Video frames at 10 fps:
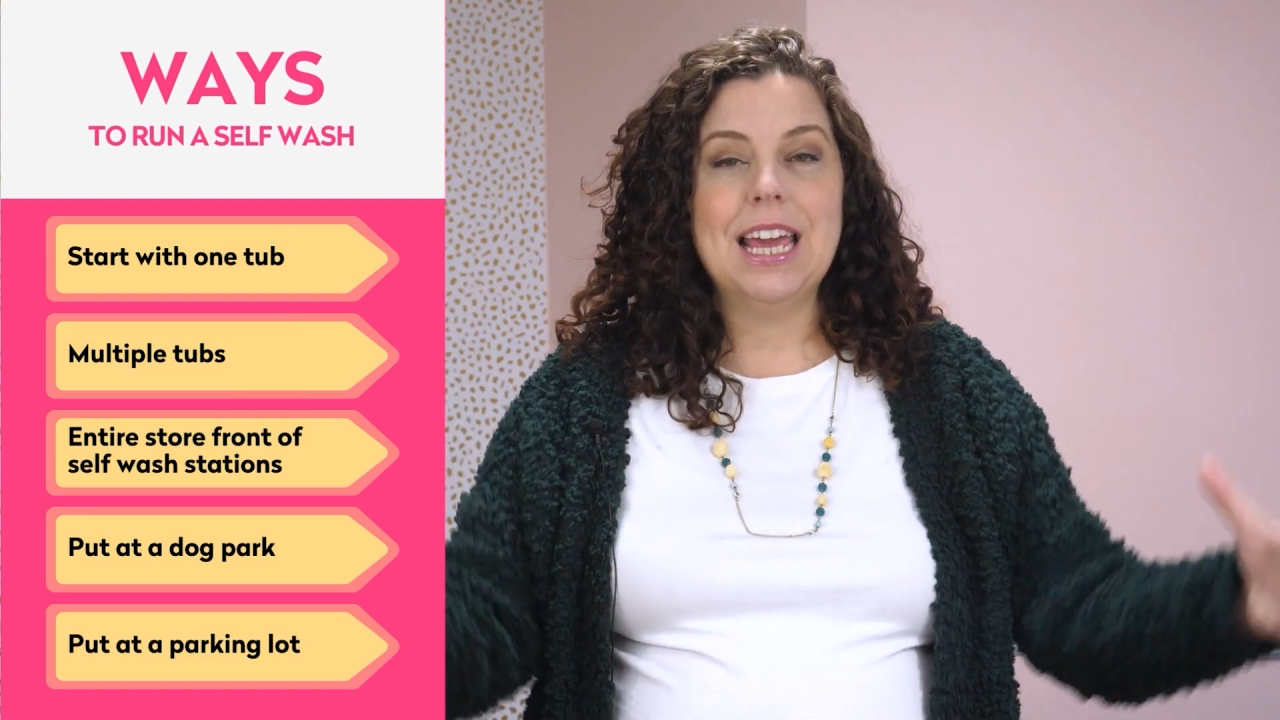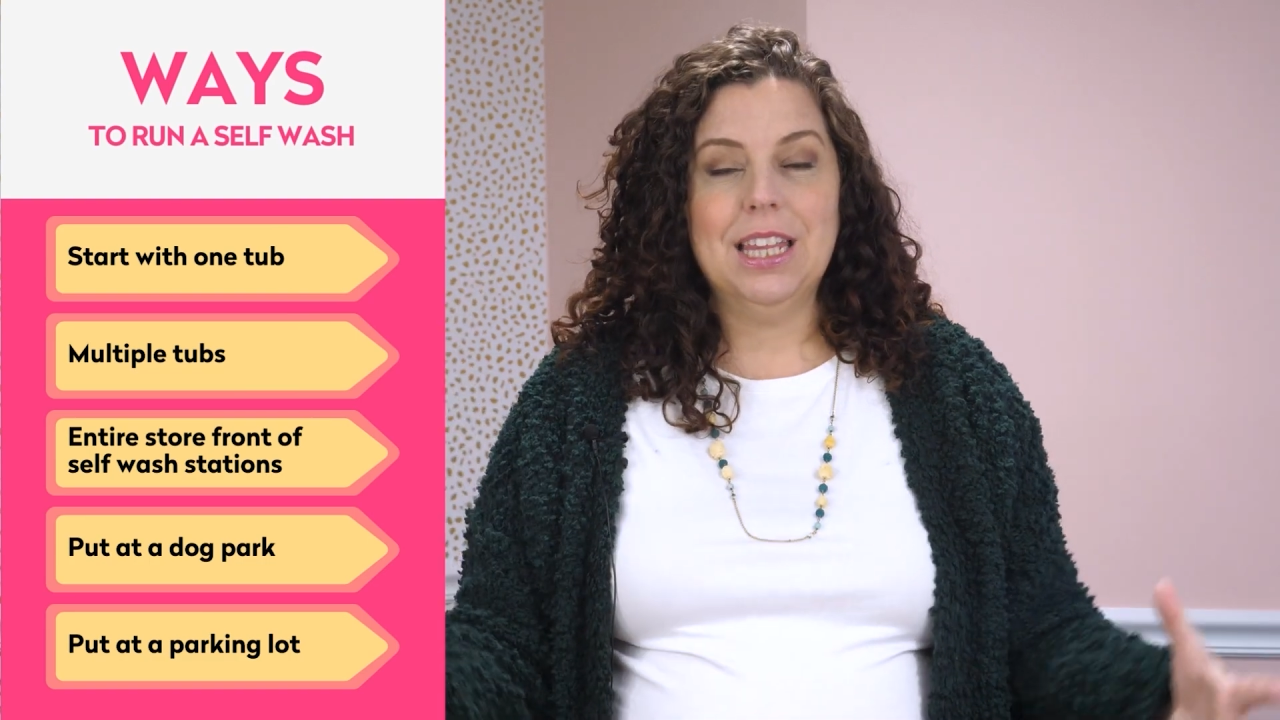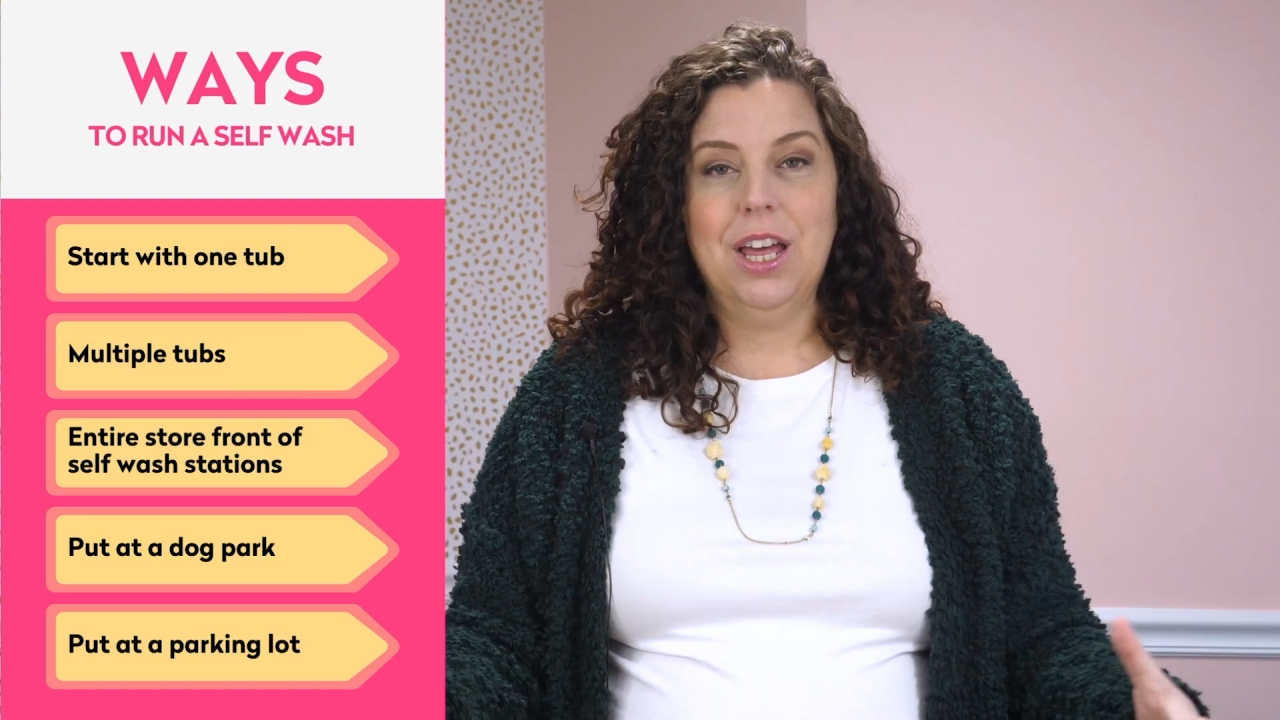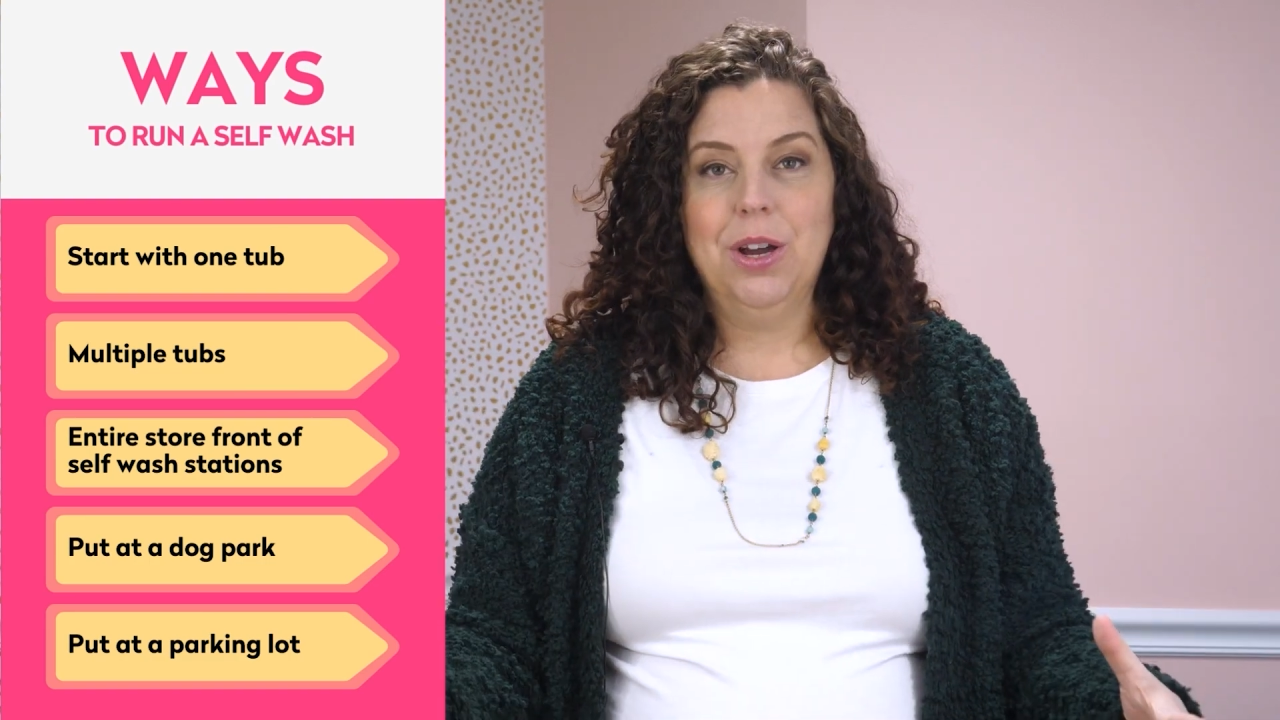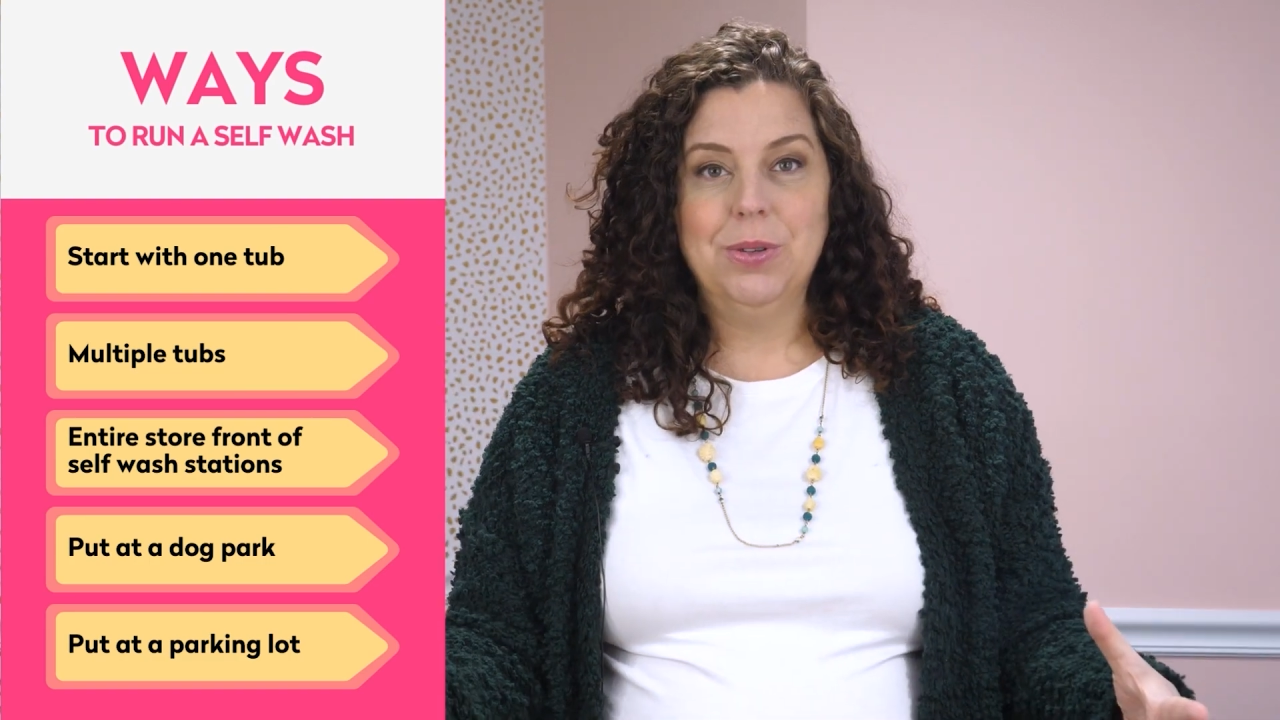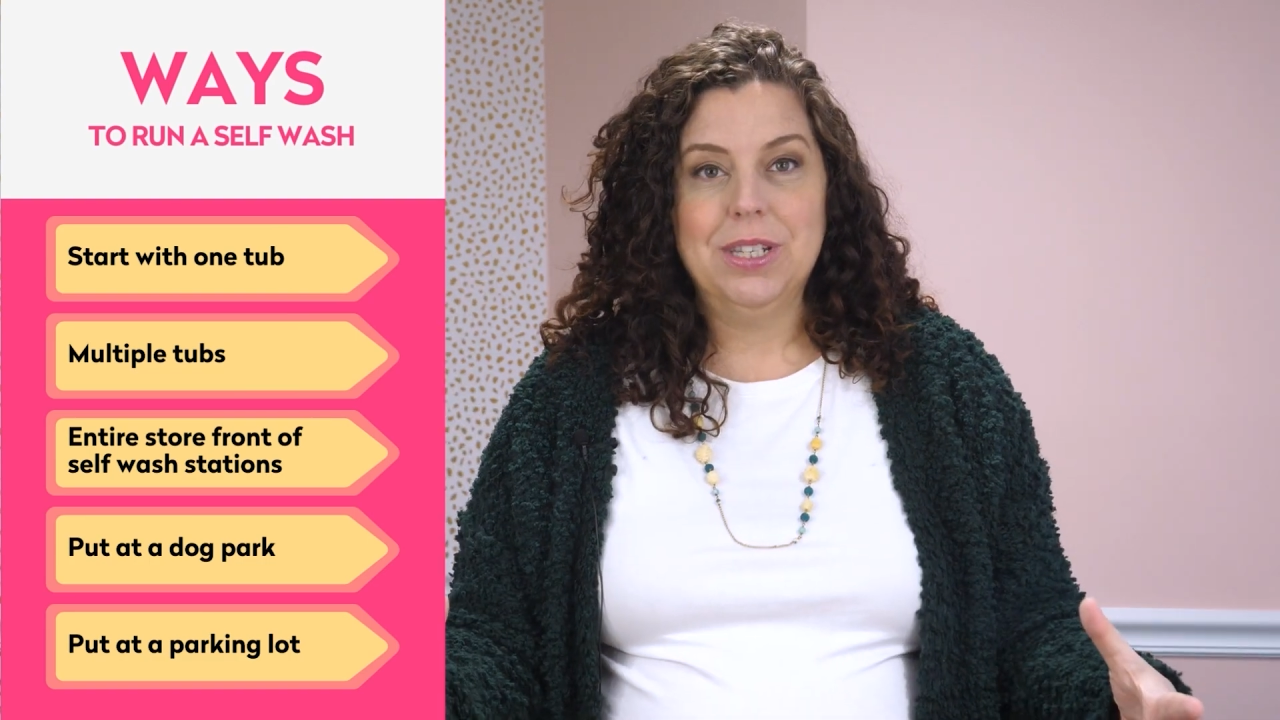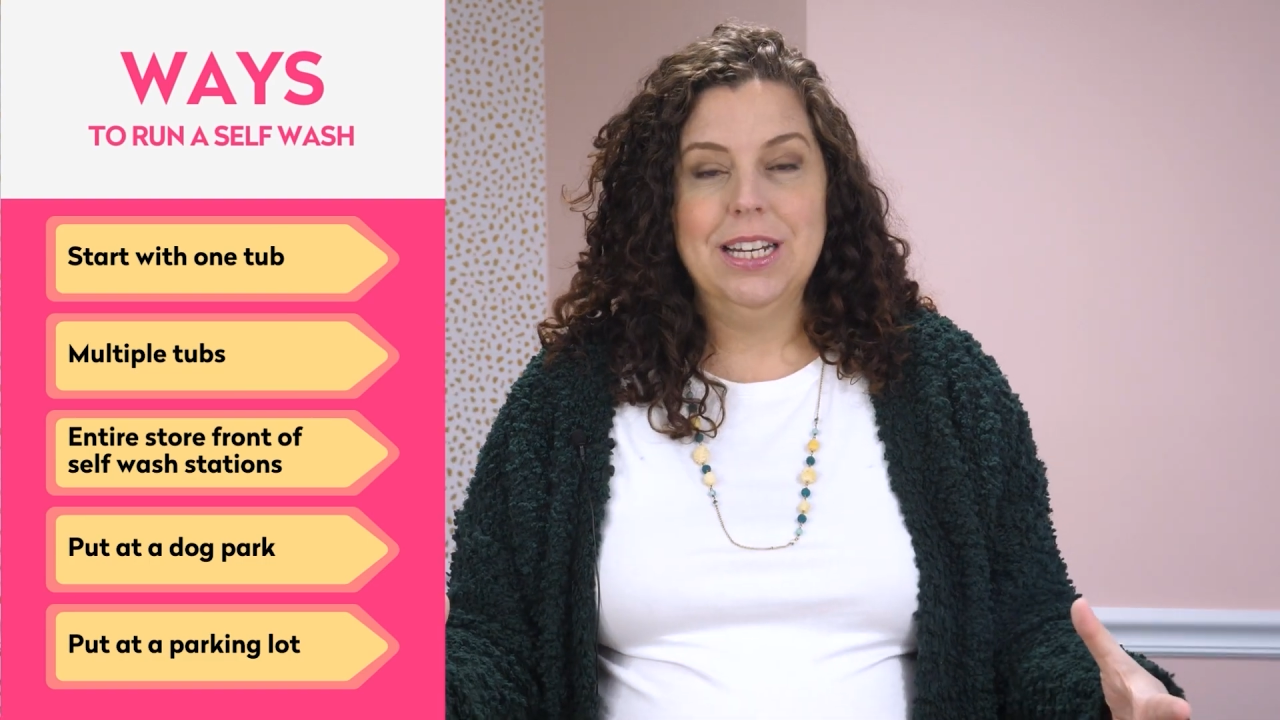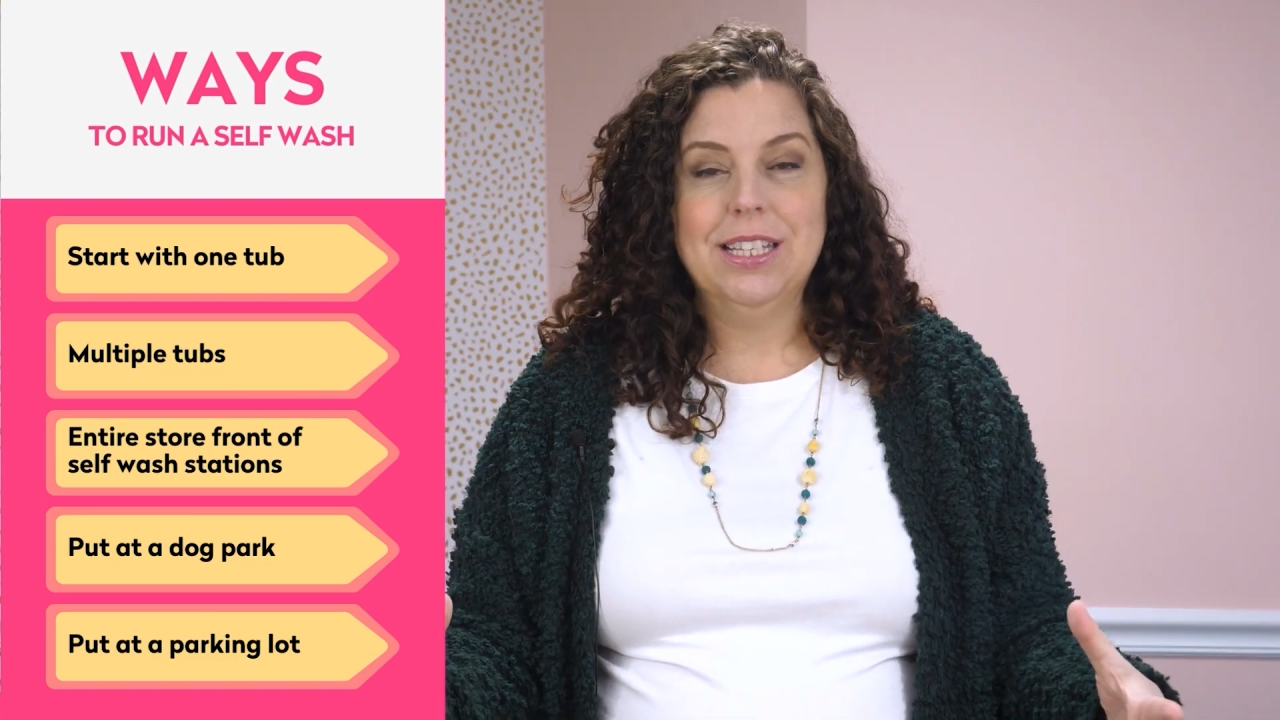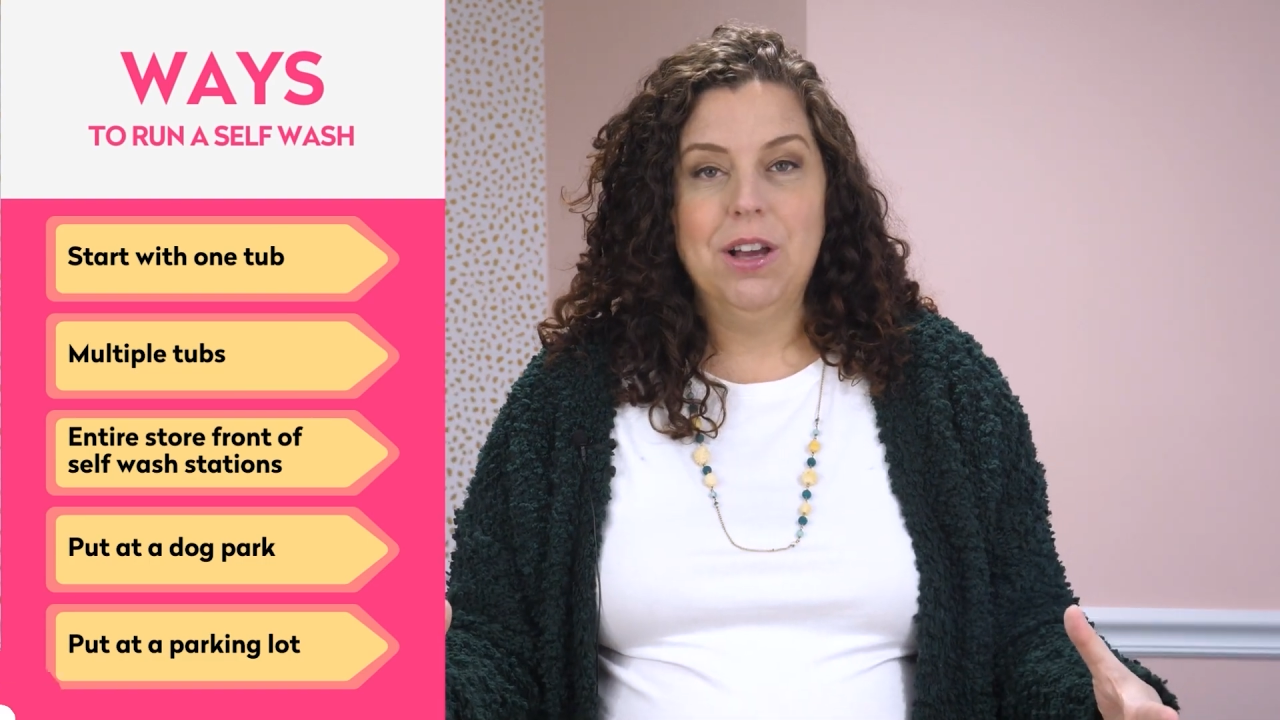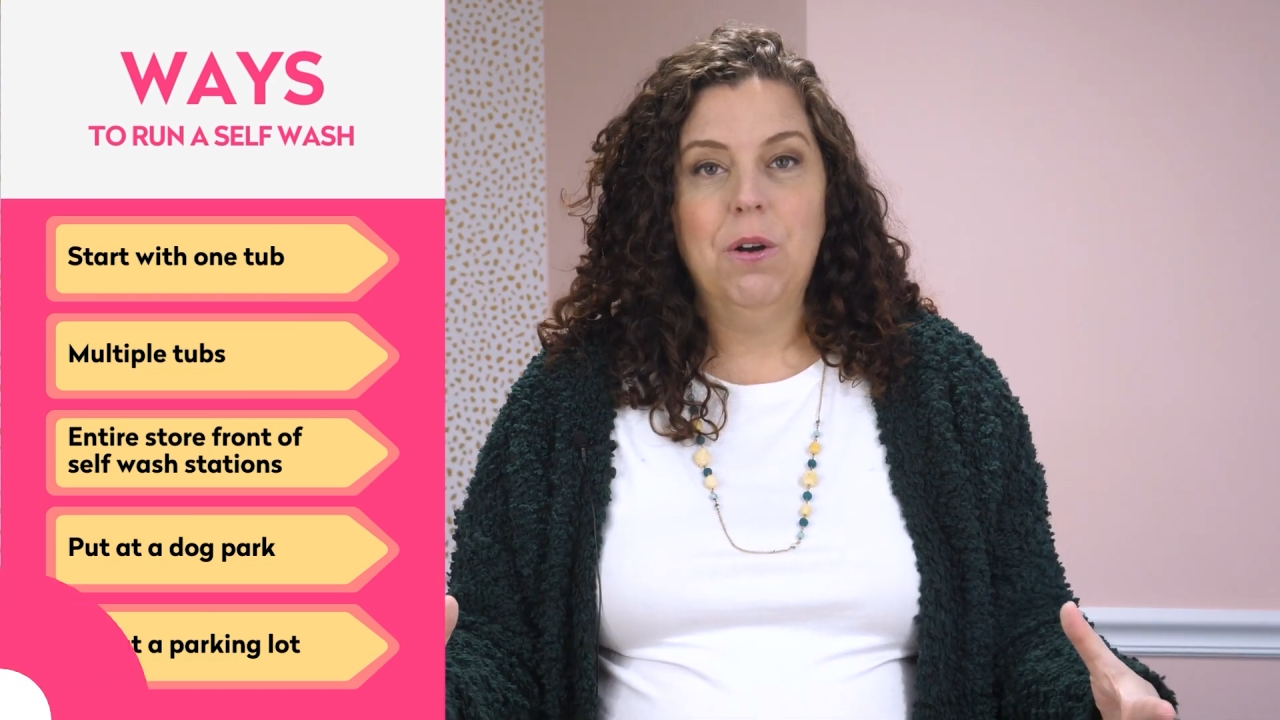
enclosed in its